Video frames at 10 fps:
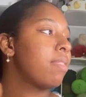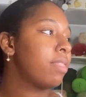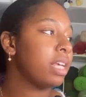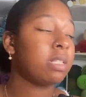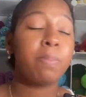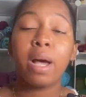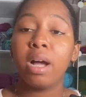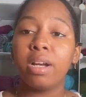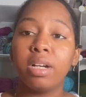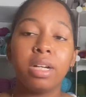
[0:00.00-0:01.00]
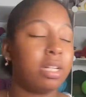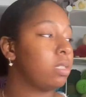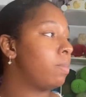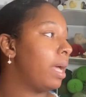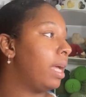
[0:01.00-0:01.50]
This pattern is
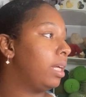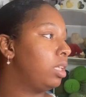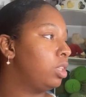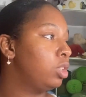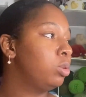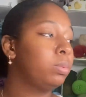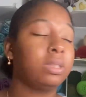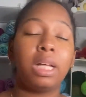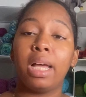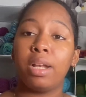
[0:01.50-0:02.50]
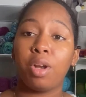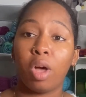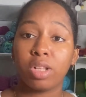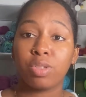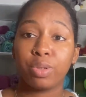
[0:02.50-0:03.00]
by
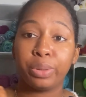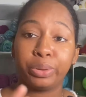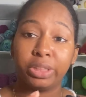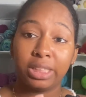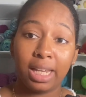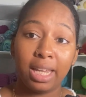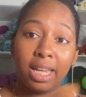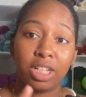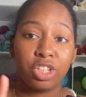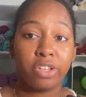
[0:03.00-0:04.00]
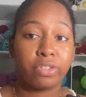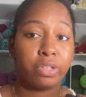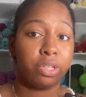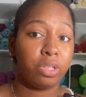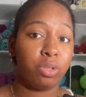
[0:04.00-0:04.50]
We.tye.knots Crochet and she has a
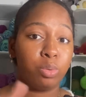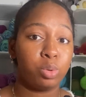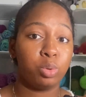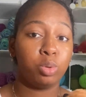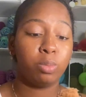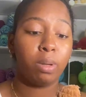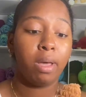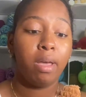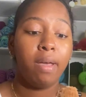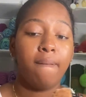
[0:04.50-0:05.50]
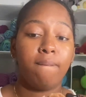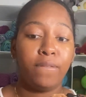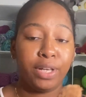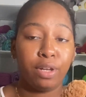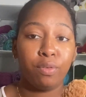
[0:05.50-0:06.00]
YouTube
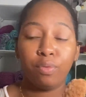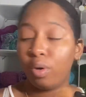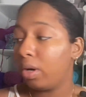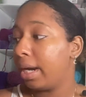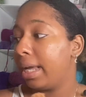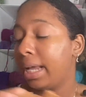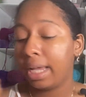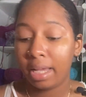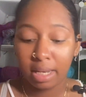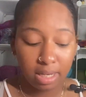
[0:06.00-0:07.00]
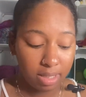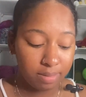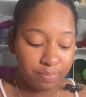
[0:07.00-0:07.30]
video for it and